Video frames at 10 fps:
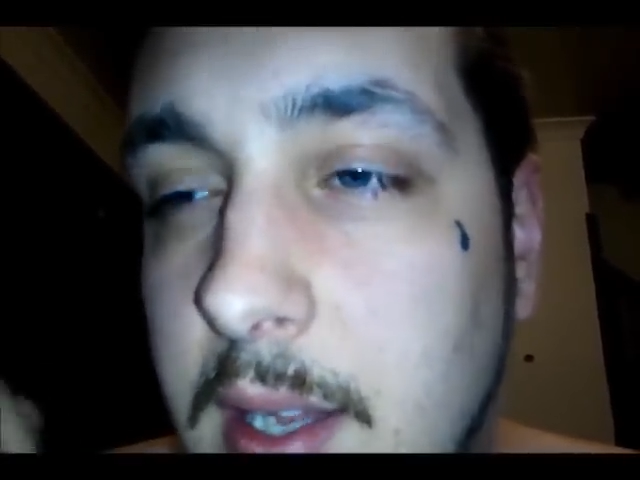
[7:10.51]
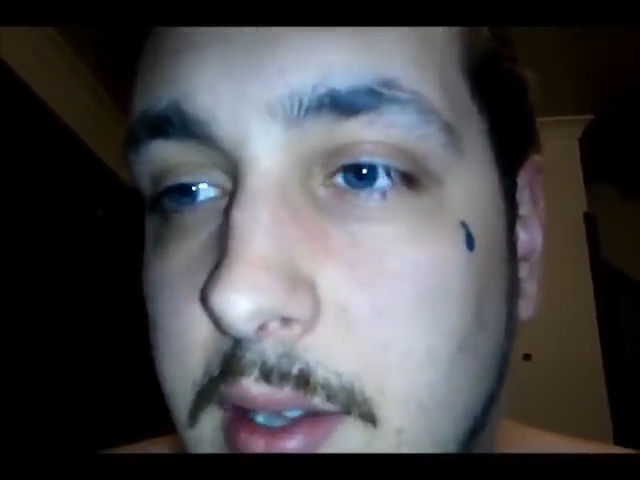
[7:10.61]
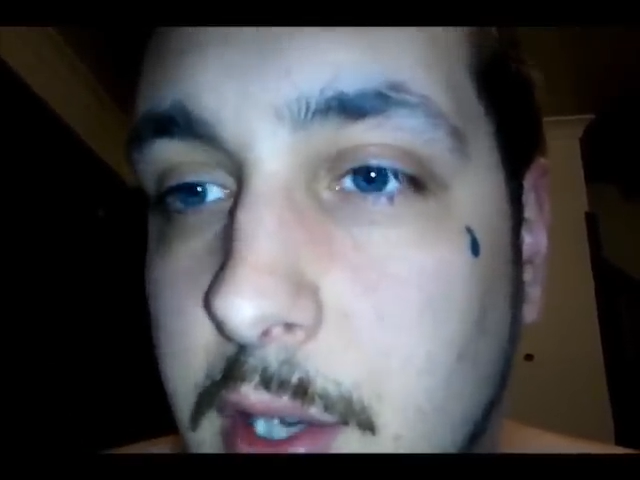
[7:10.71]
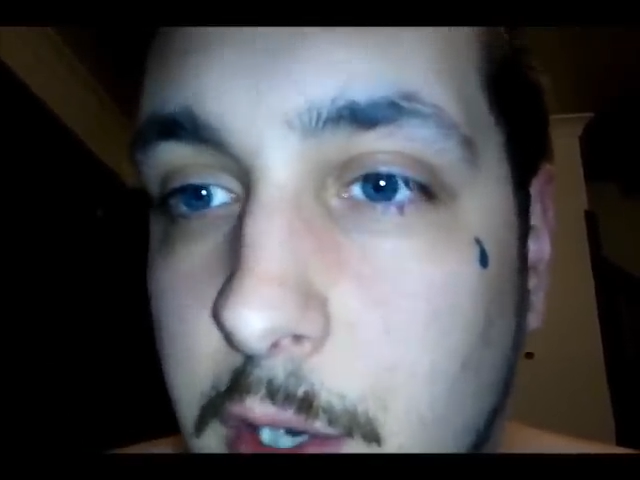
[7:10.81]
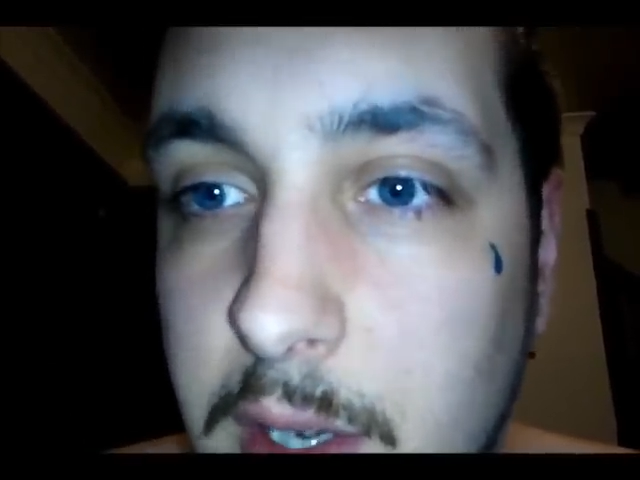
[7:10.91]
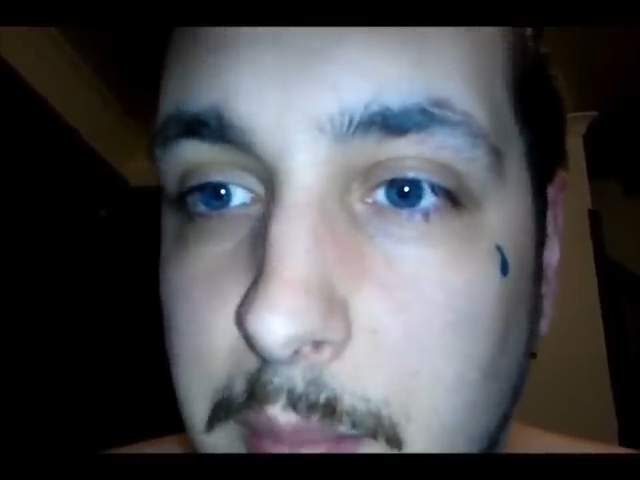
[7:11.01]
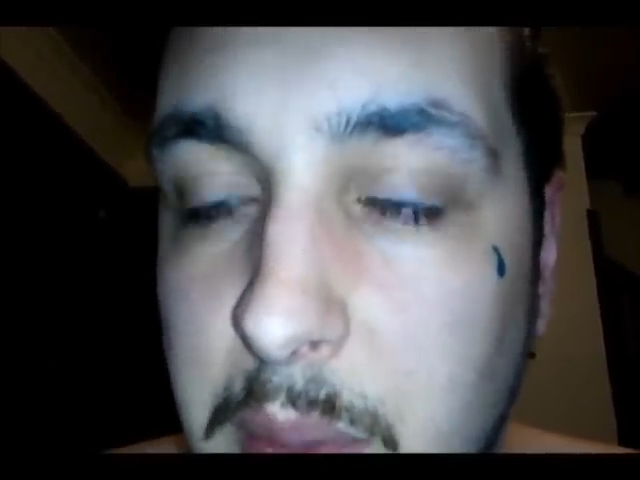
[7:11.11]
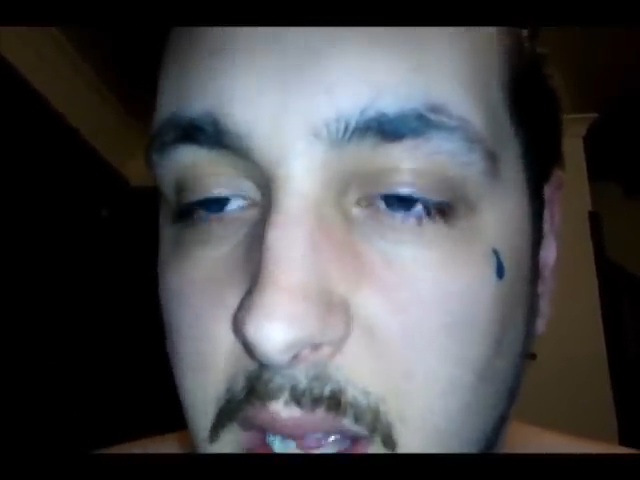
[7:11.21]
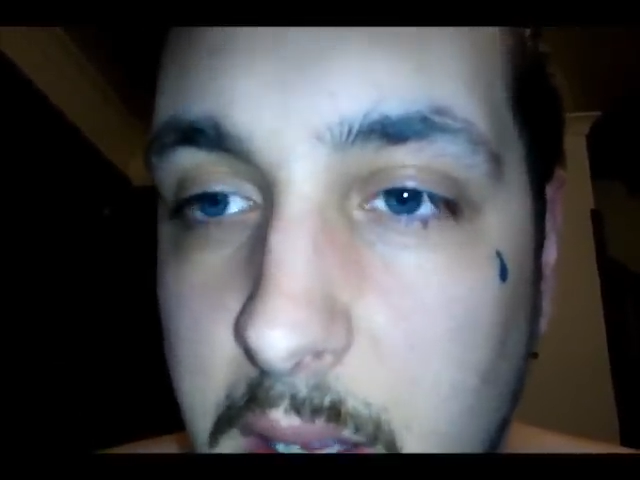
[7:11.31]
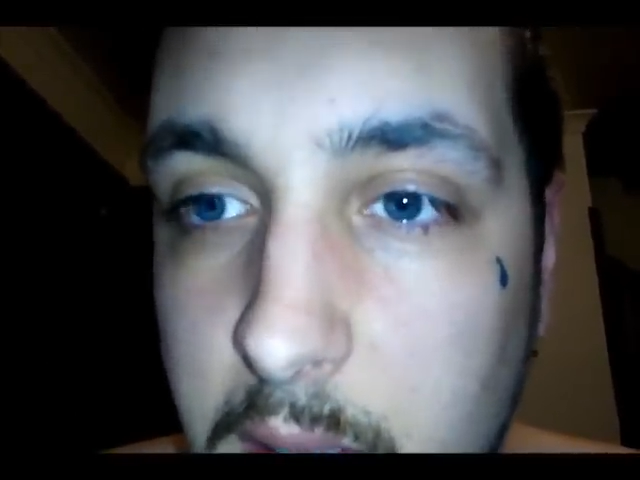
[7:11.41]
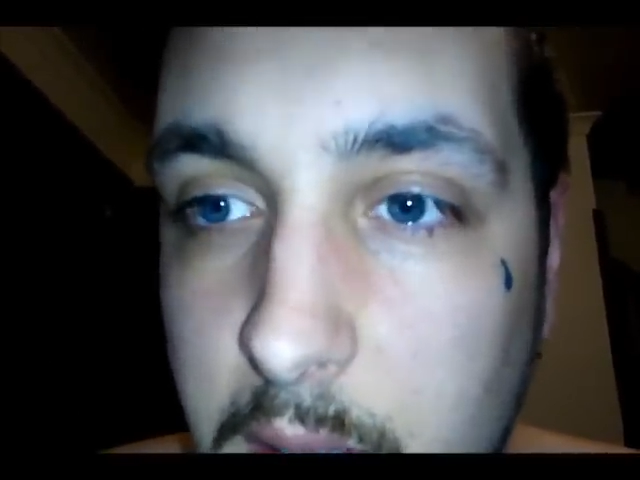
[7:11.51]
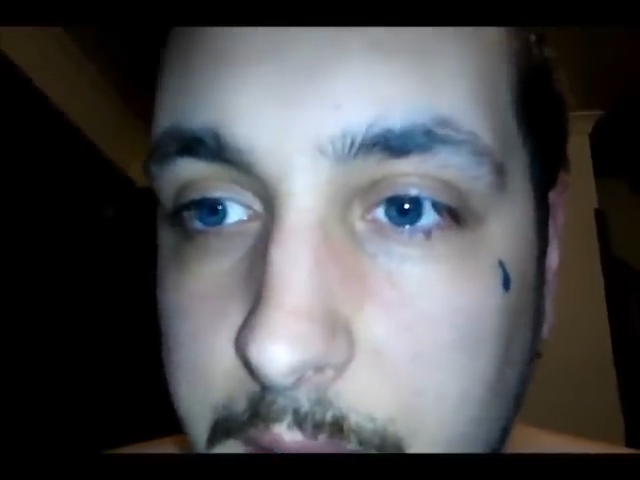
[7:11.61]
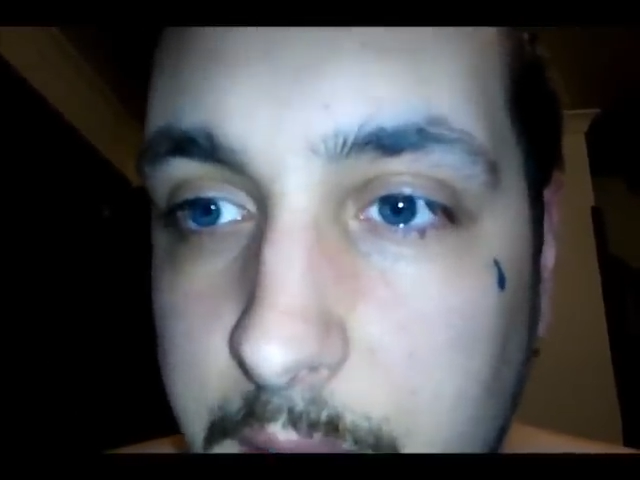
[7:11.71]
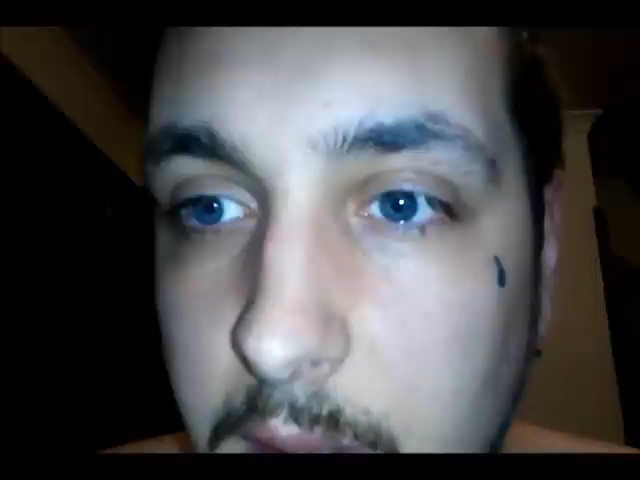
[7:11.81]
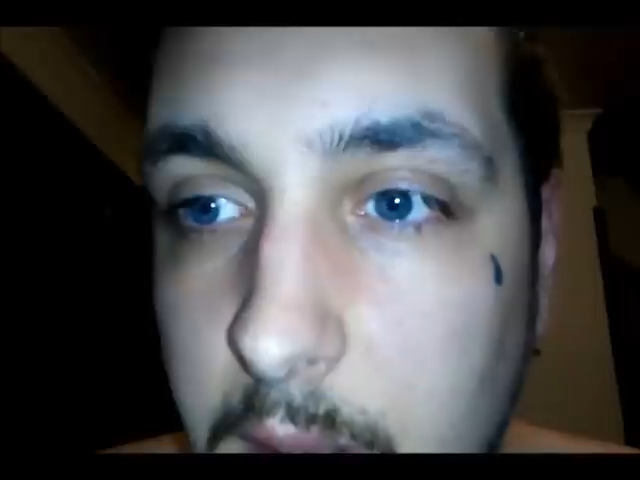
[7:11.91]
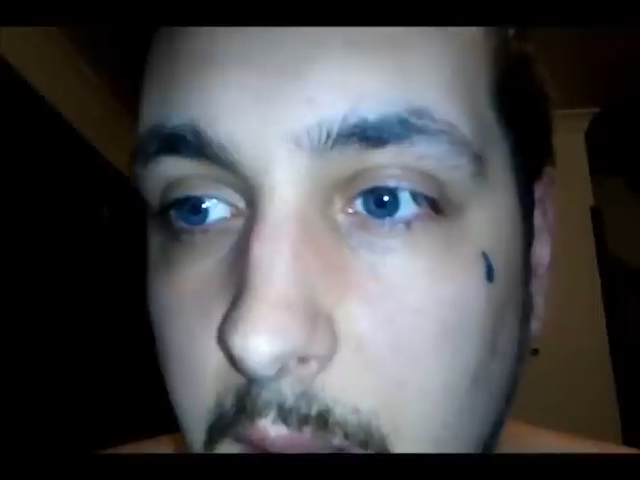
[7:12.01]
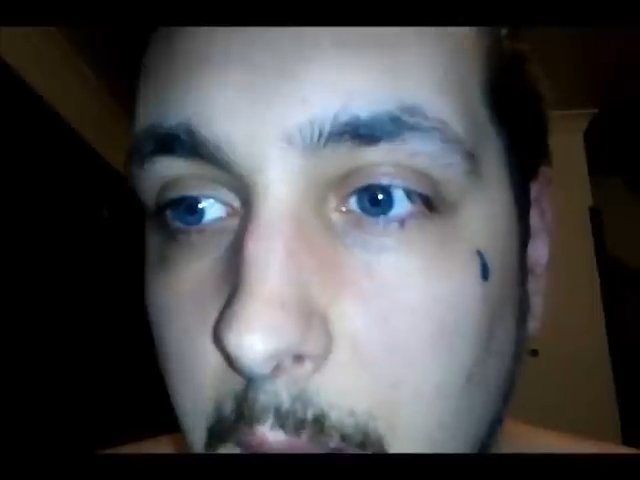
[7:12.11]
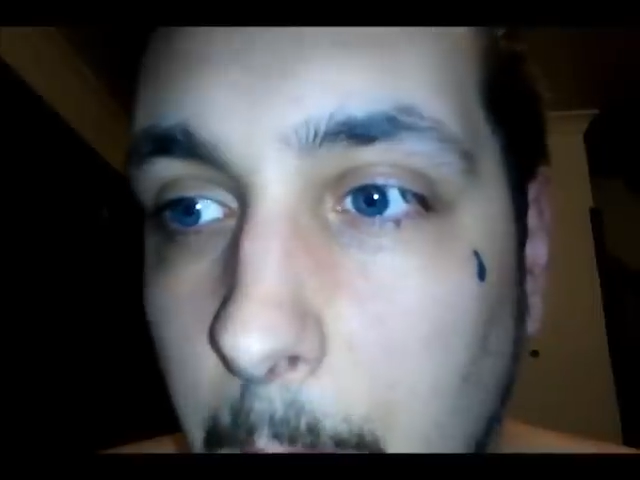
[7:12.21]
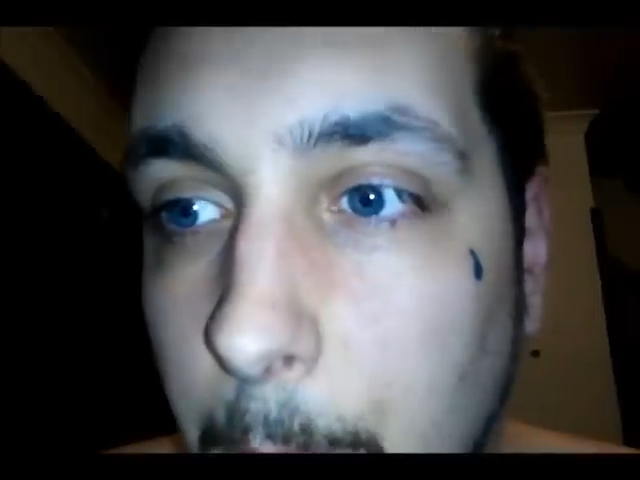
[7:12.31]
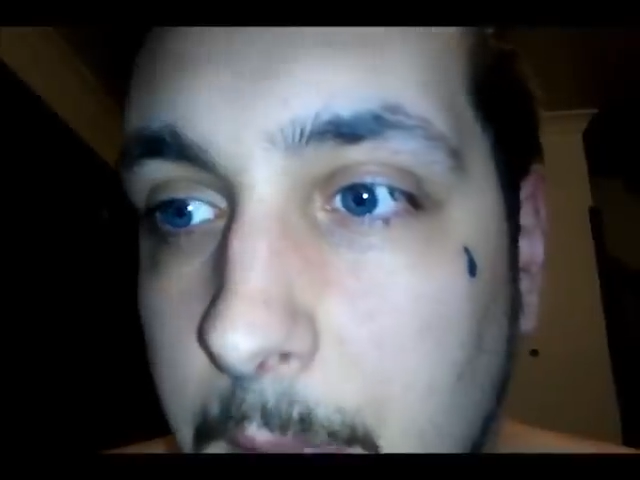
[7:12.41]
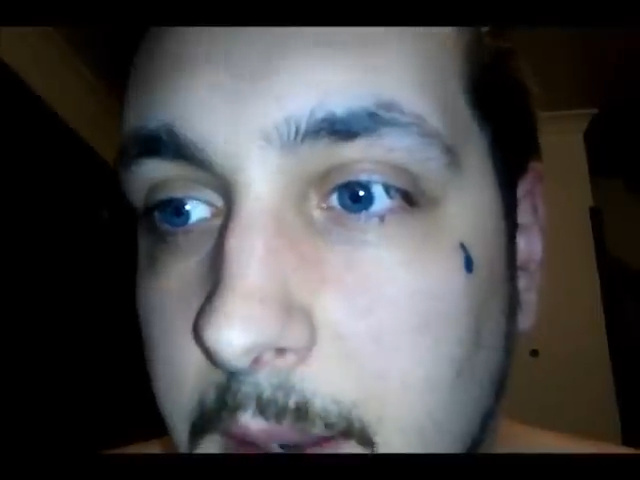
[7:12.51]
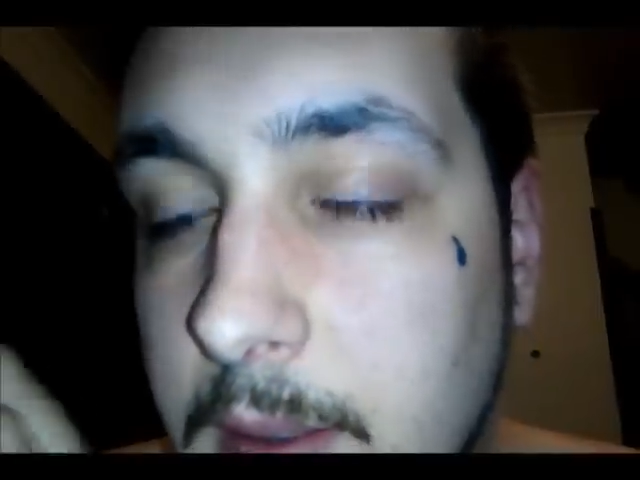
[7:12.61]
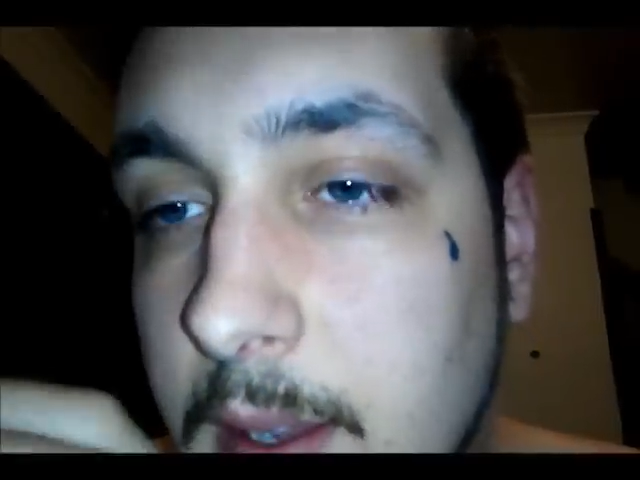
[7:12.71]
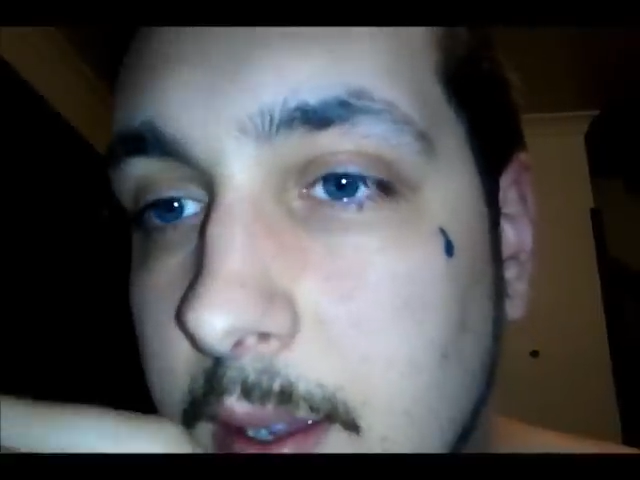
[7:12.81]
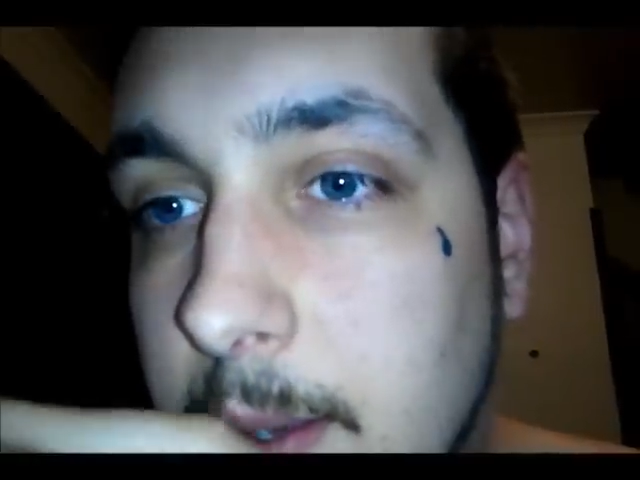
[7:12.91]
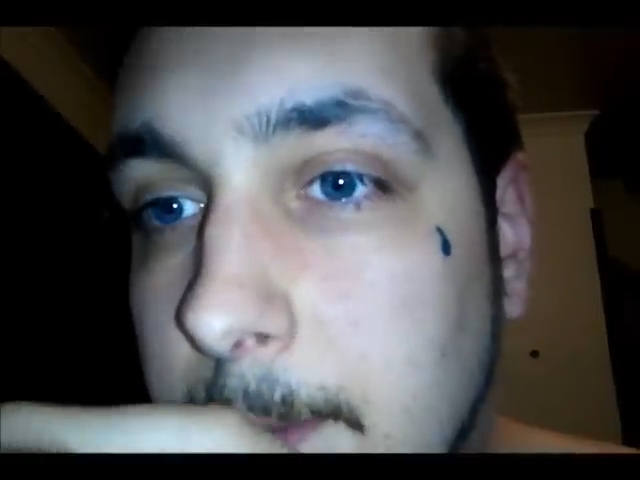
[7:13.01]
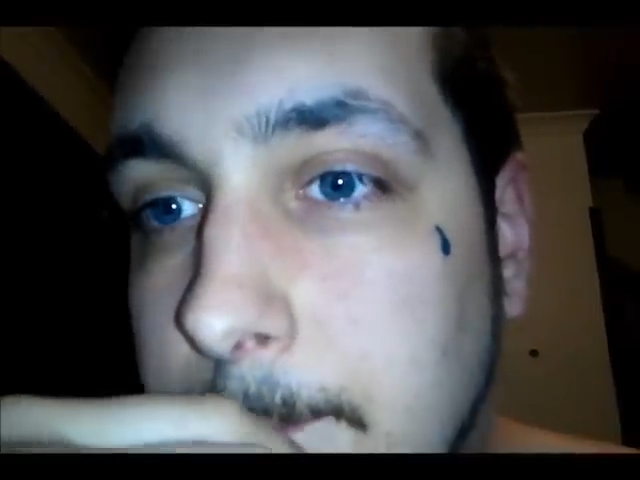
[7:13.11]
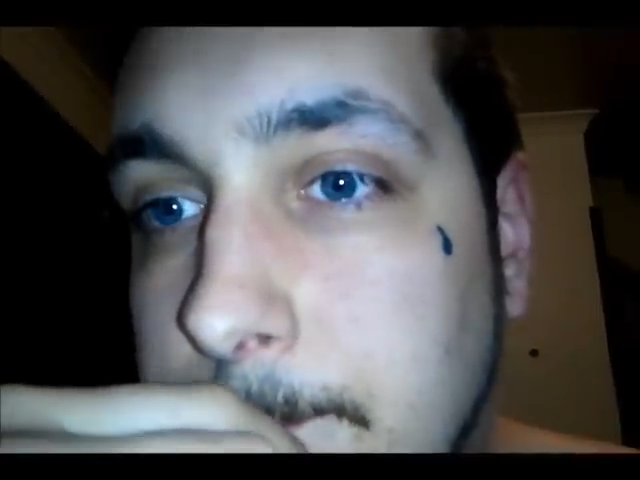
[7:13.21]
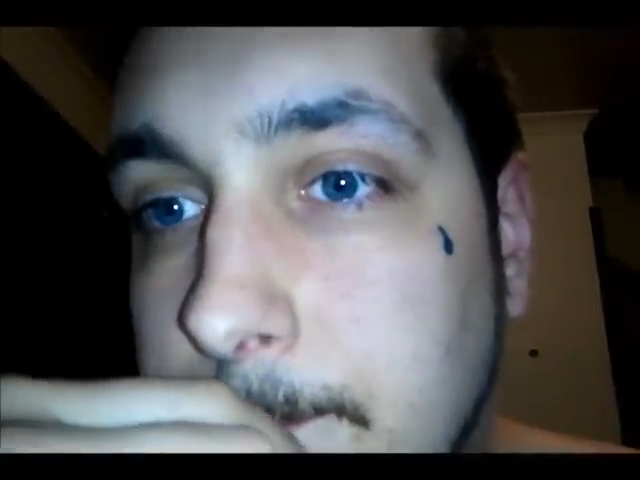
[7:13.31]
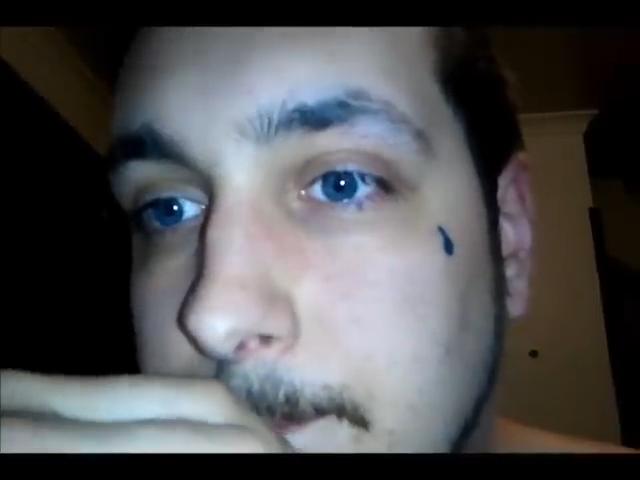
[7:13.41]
and I had to turn it back off. And then